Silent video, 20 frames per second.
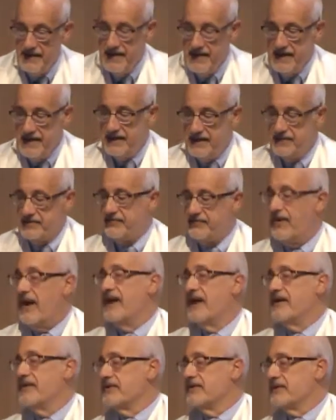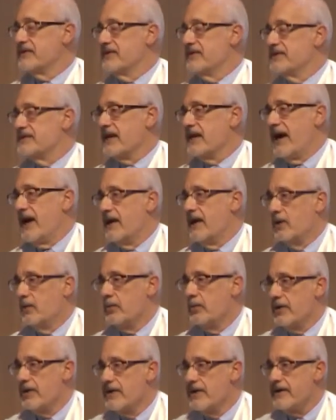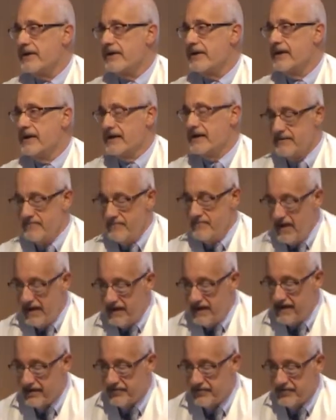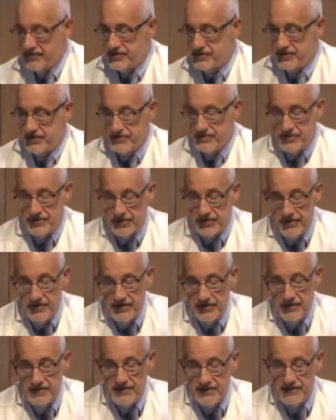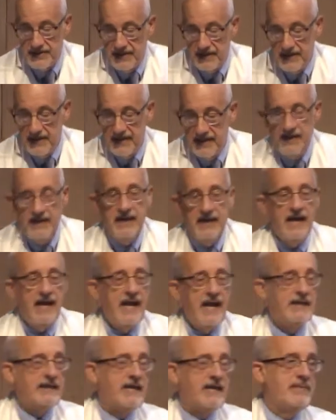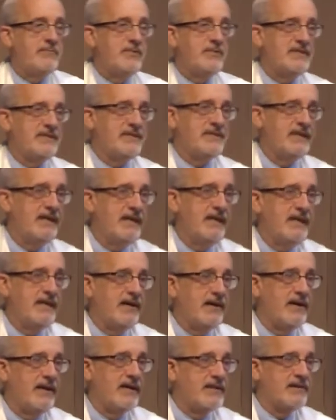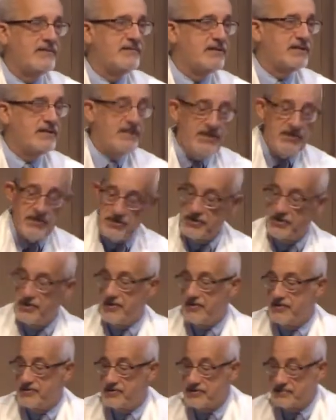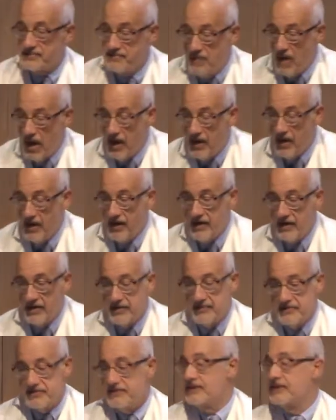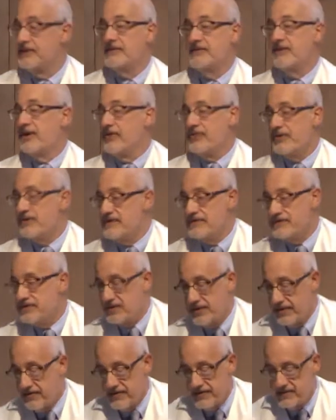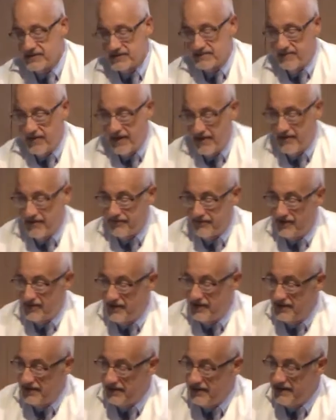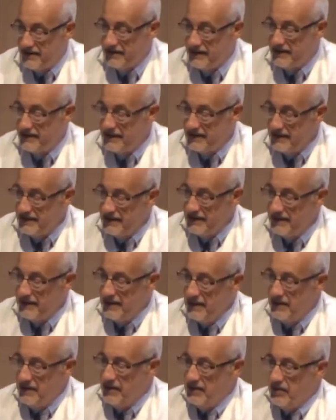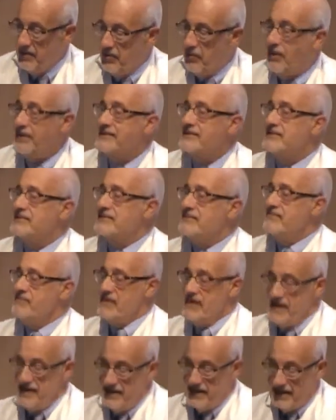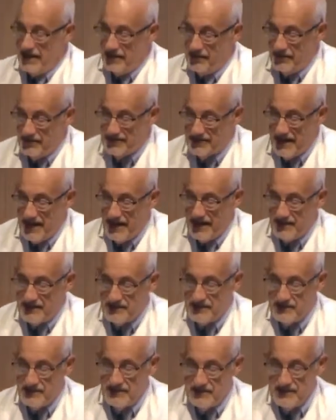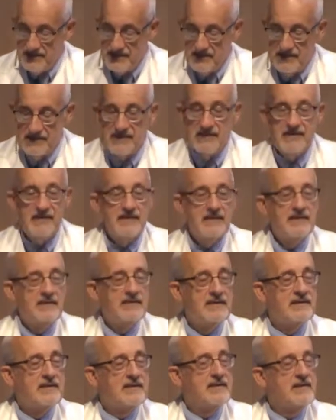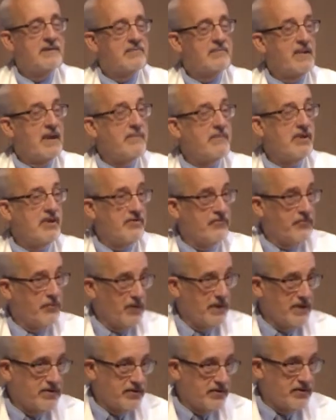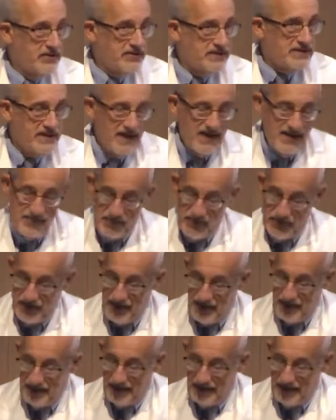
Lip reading: It is found in the tile work on many Christian churches and can be seen on T-shirts, mugs, and other tourist paraphernalia. What does it mean, I was asked. Maybe you've wondered the same thing.